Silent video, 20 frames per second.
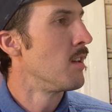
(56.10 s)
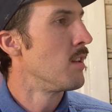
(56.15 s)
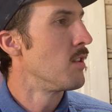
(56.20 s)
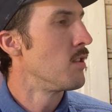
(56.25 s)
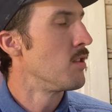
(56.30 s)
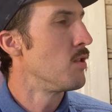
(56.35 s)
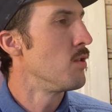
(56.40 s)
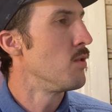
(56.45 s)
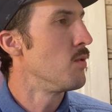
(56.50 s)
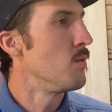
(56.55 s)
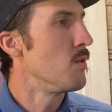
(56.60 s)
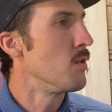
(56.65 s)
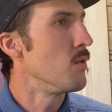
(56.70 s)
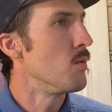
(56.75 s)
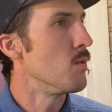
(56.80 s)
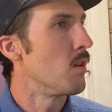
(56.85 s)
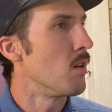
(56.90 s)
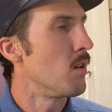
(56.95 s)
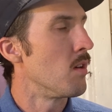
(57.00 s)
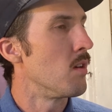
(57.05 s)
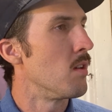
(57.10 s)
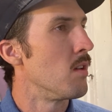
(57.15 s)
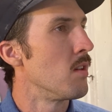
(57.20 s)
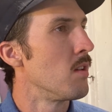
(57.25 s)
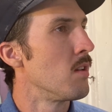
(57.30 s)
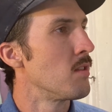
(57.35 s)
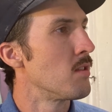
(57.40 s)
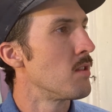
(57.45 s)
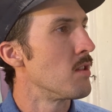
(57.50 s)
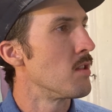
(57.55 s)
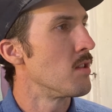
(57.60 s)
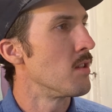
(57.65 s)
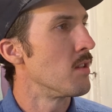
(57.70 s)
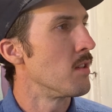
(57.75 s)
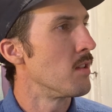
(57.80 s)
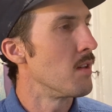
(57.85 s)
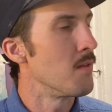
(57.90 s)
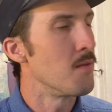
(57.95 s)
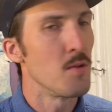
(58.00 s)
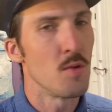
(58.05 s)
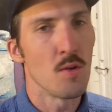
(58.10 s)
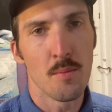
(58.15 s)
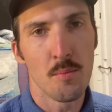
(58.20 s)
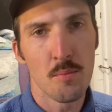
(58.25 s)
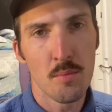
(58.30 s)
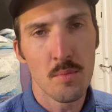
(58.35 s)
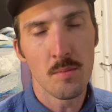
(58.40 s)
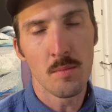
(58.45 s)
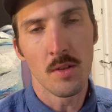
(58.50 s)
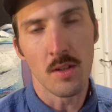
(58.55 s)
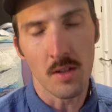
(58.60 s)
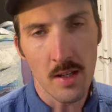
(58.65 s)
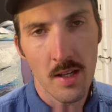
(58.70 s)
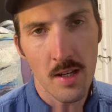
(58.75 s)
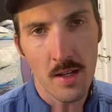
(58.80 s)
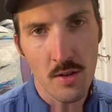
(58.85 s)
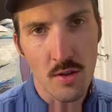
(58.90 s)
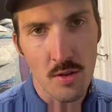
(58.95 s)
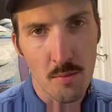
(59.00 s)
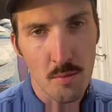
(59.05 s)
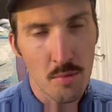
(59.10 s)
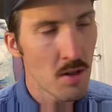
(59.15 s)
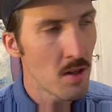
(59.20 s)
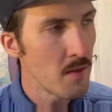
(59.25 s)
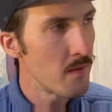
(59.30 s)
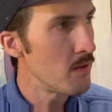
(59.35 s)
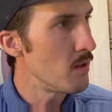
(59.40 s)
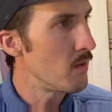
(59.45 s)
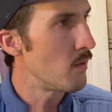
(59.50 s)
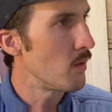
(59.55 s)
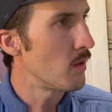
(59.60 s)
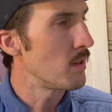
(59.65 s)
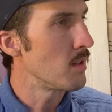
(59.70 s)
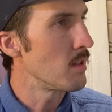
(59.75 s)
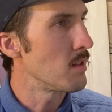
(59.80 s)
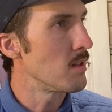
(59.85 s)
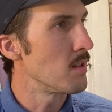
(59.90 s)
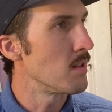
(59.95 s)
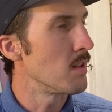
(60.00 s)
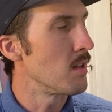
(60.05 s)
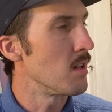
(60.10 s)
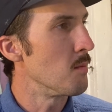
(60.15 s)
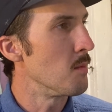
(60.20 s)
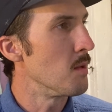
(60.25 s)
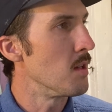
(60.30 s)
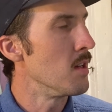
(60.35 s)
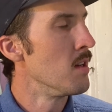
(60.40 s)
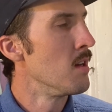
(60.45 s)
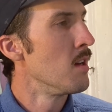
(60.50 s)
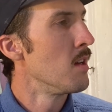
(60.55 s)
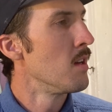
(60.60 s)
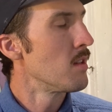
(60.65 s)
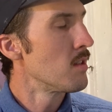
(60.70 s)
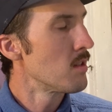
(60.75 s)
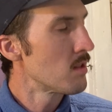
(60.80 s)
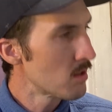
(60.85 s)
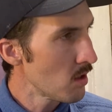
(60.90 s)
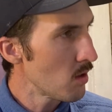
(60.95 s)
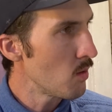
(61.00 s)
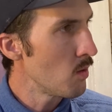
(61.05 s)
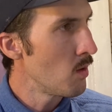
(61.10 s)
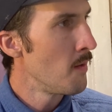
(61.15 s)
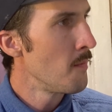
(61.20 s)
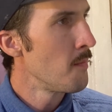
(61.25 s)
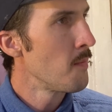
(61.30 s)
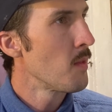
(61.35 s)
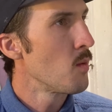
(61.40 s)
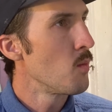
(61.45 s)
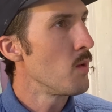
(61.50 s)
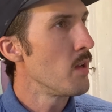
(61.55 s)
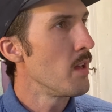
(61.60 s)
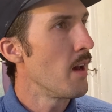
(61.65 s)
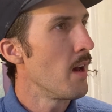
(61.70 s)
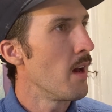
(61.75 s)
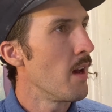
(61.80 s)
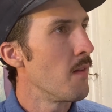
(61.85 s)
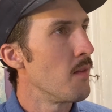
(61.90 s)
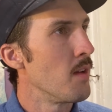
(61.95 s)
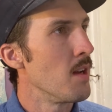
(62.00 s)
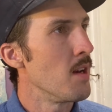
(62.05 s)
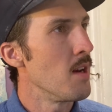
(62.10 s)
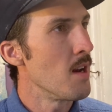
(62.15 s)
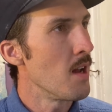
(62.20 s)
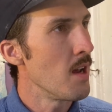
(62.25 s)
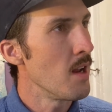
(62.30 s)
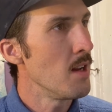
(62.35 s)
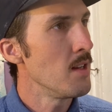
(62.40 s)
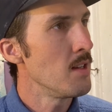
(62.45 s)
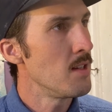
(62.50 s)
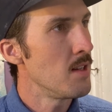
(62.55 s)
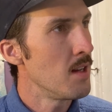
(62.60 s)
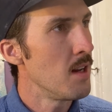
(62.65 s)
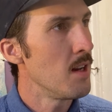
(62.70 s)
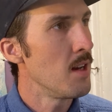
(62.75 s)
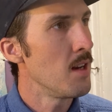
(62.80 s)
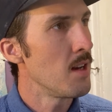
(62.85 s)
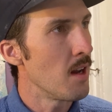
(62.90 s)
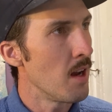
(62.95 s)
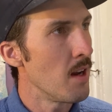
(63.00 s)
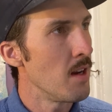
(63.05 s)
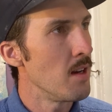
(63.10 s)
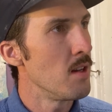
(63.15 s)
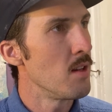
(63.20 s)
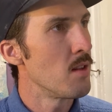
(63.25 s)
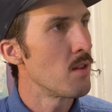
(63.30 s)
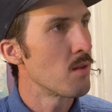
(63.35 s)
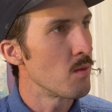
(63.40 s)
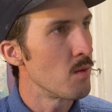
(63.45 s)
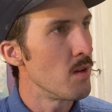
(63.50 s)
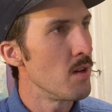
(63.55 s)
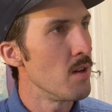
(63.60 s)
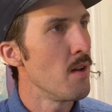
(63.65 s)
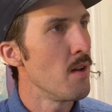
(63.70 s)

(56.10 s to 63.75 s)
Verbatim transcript: to you all to, to give you a little hint or preview of what this is going to be. So, we have a 1993